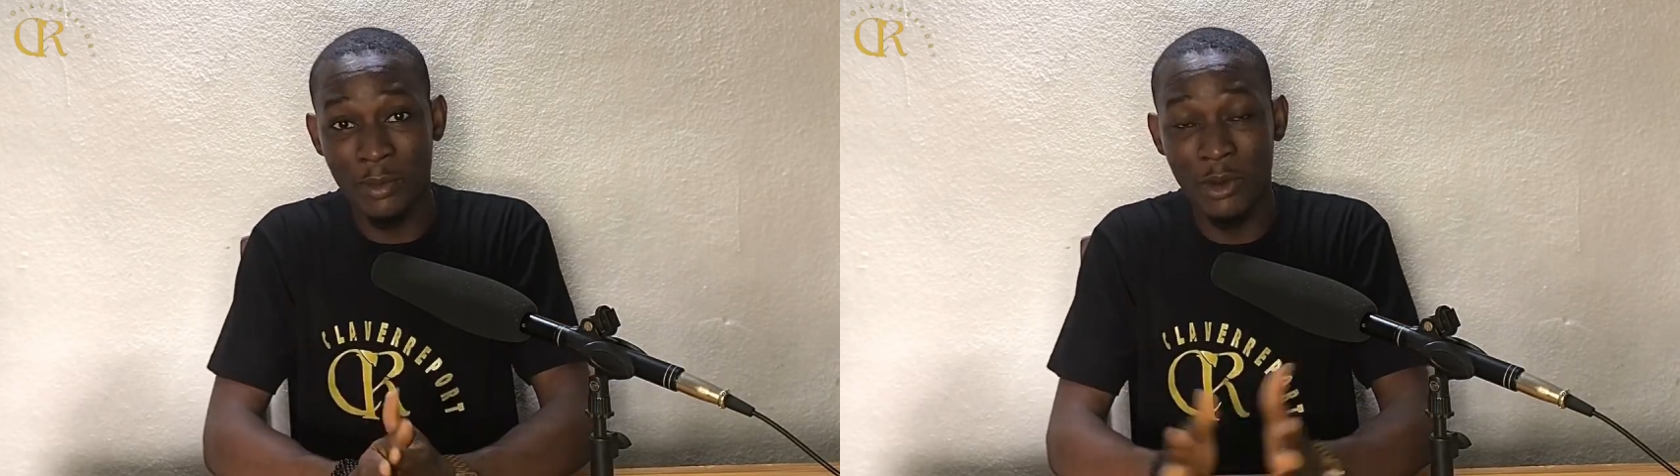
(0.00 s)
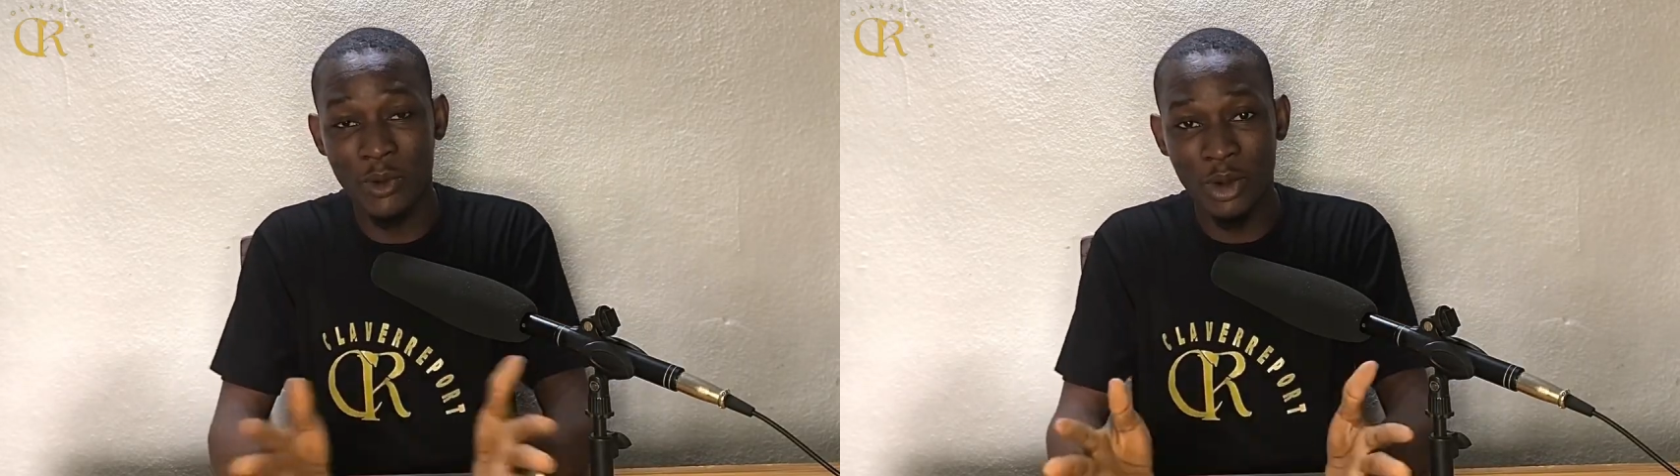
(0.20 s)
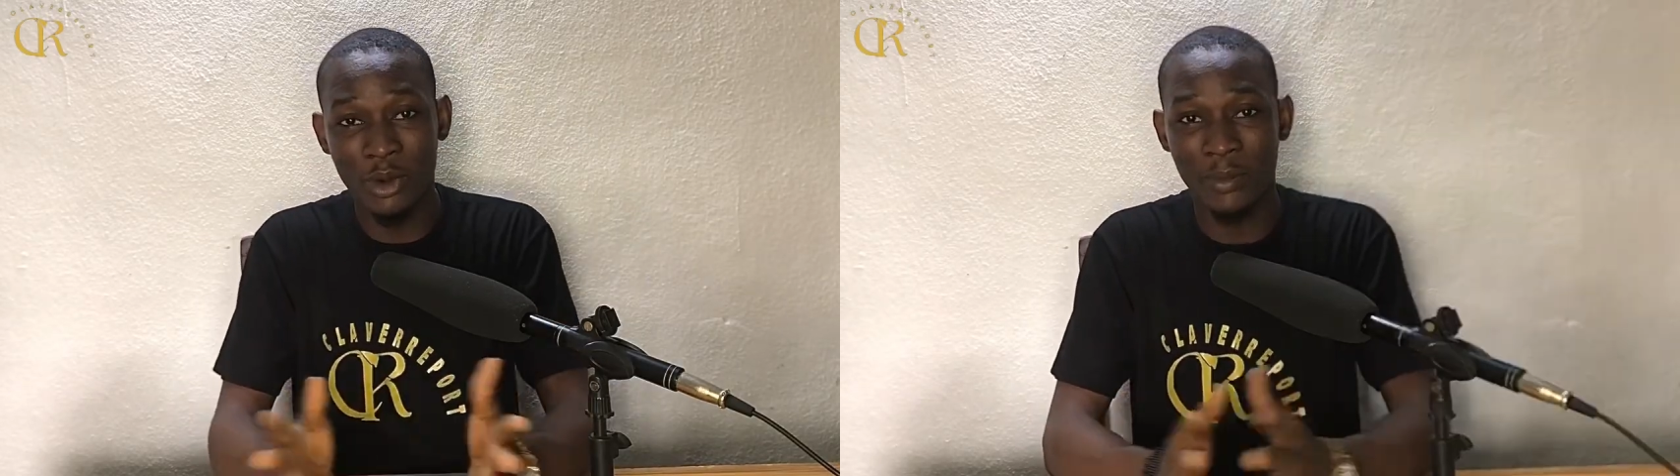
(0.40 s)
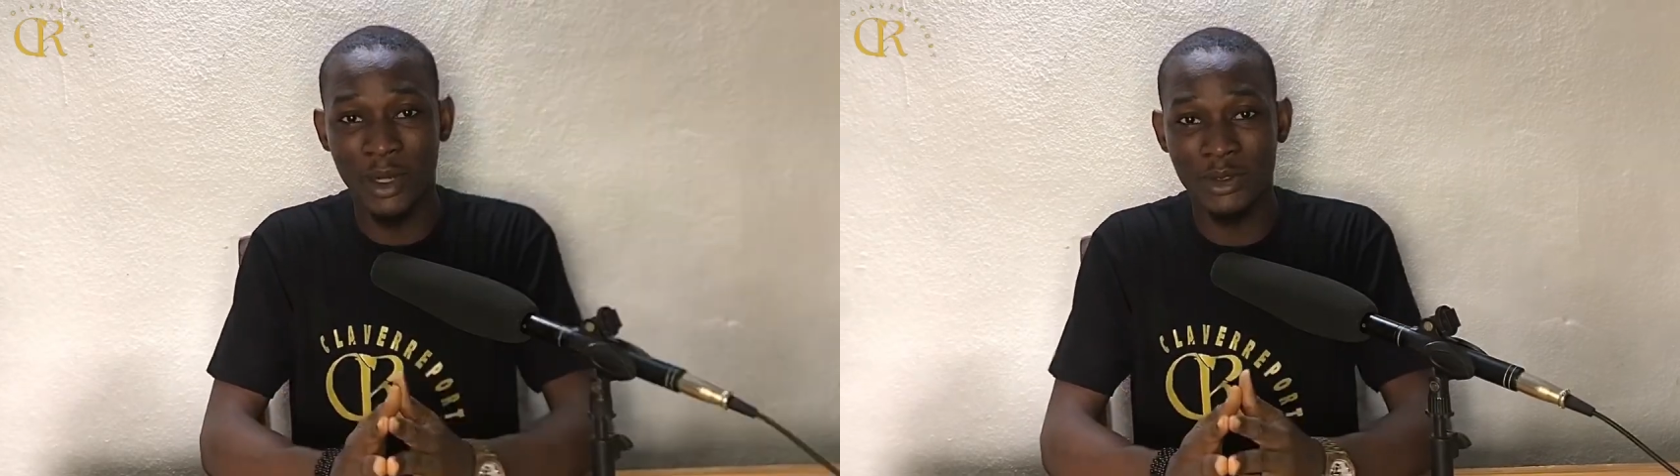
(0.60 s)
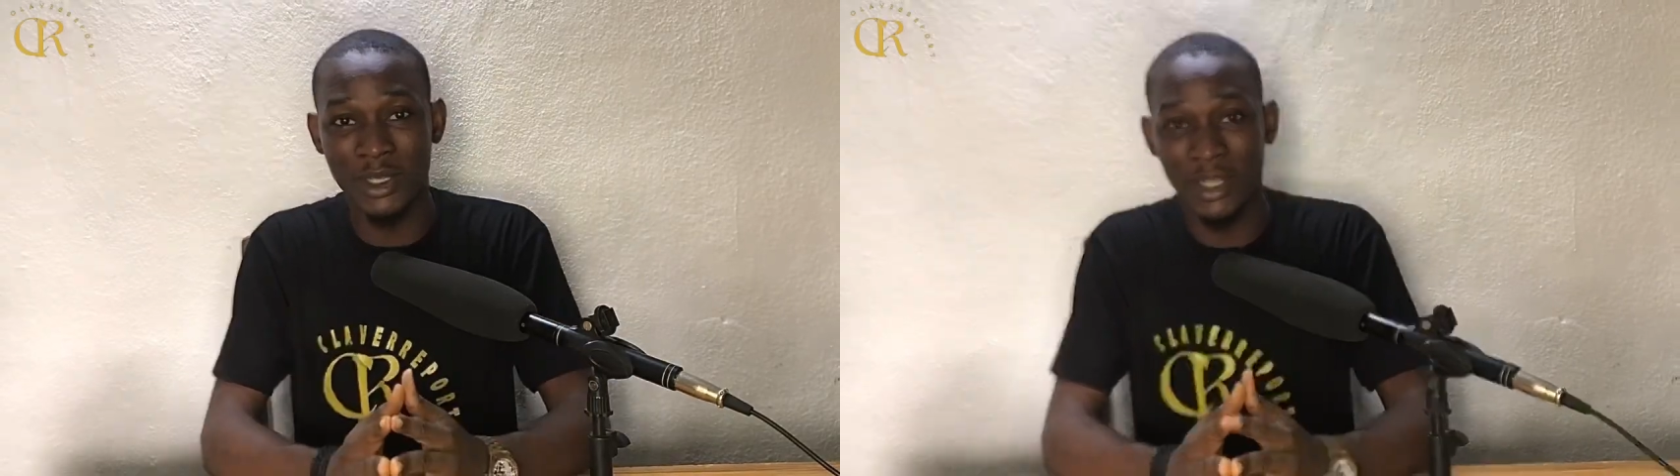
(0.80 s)
and welcome back
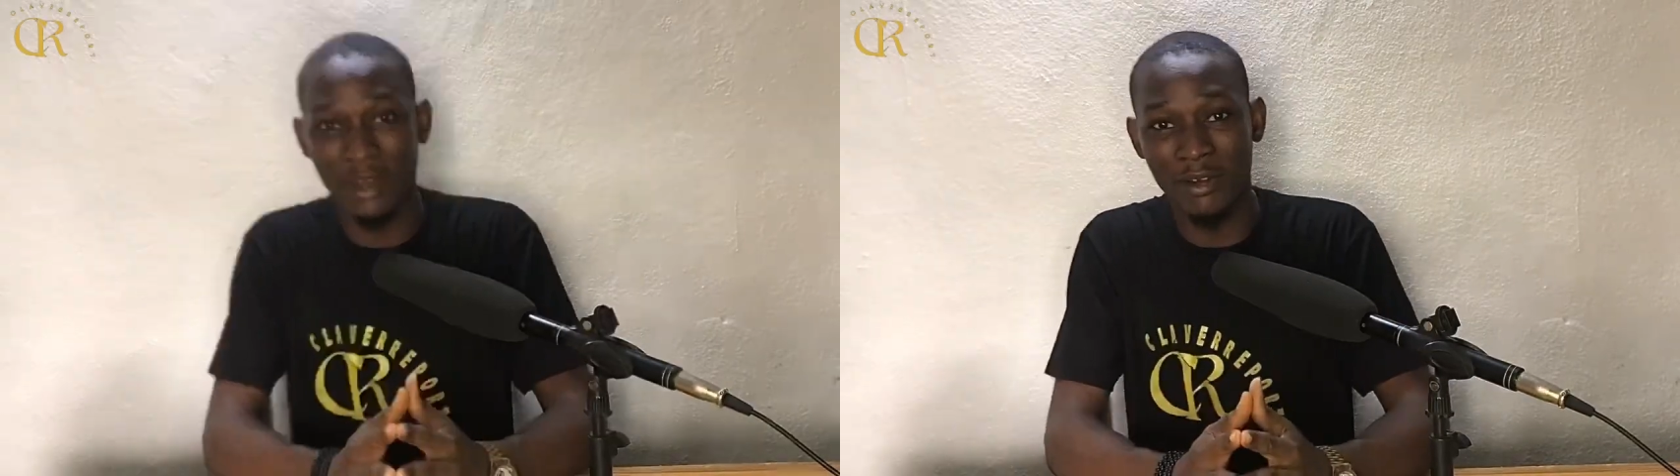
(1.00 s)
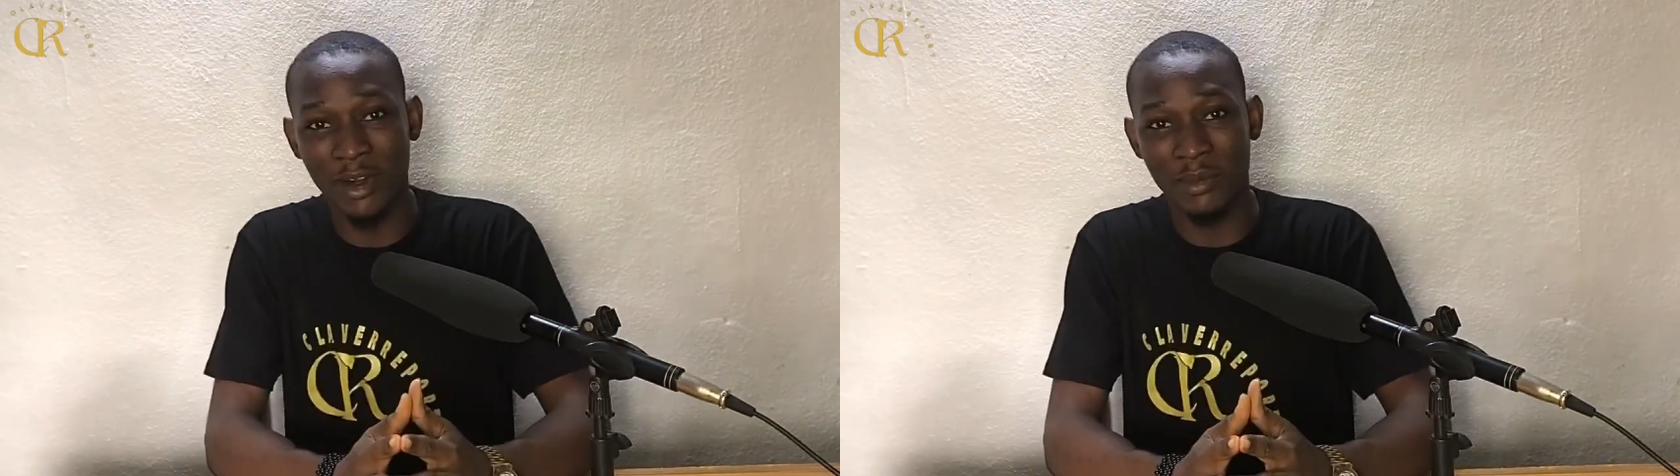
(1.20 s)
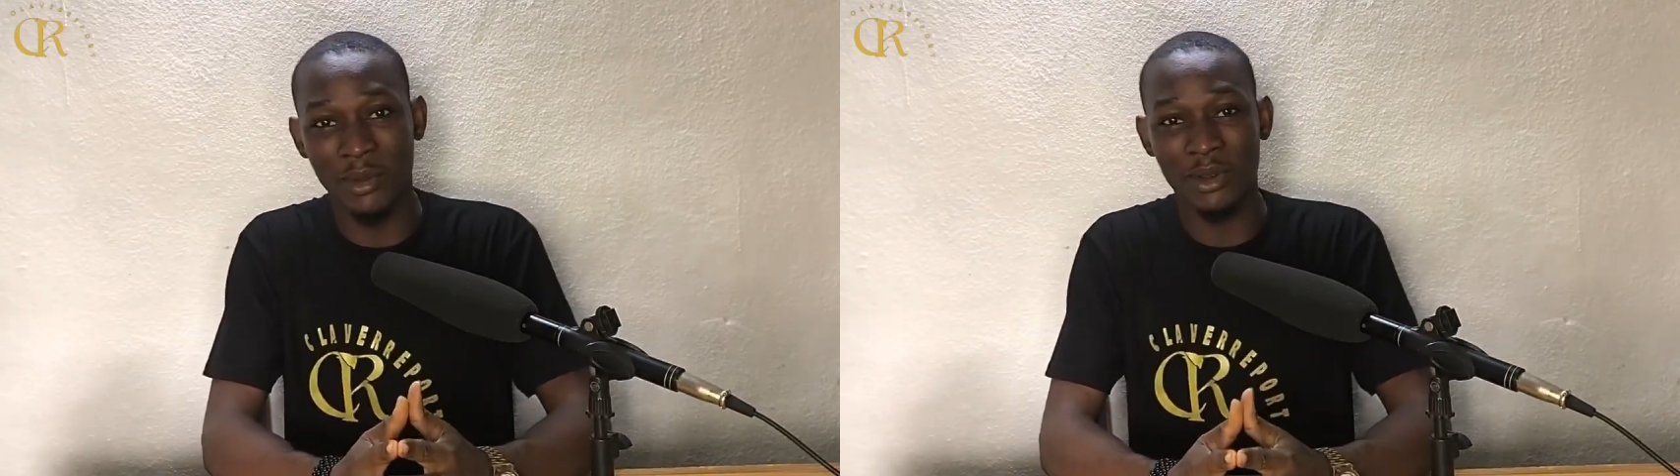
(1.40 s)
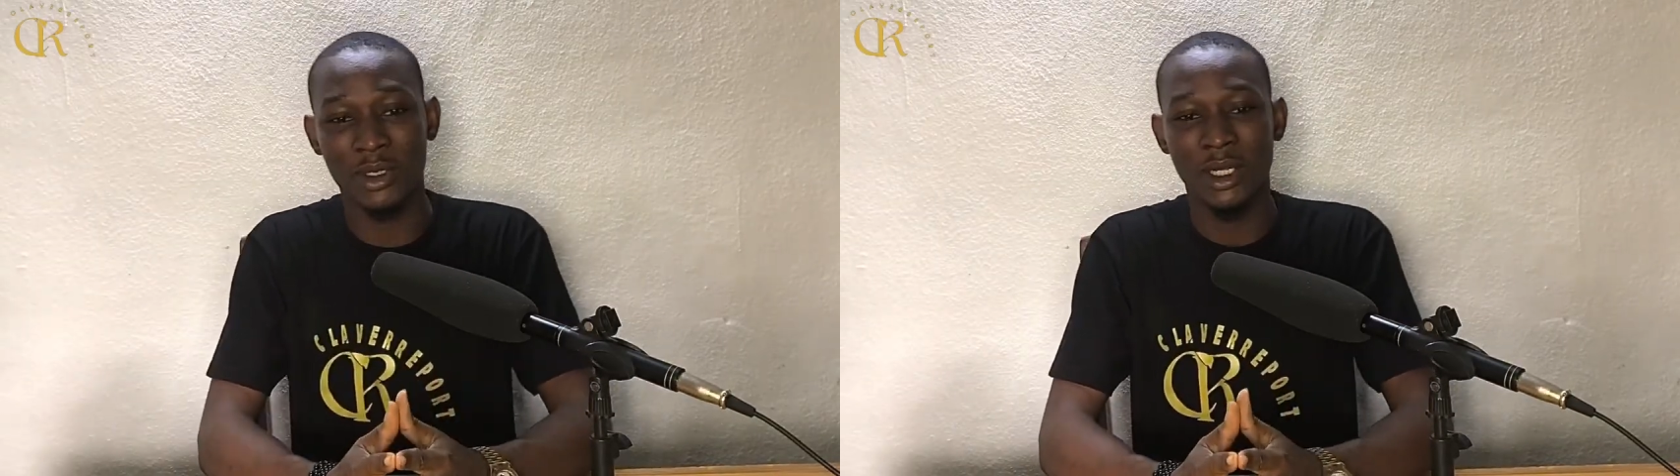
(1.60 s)
to the Clever Report.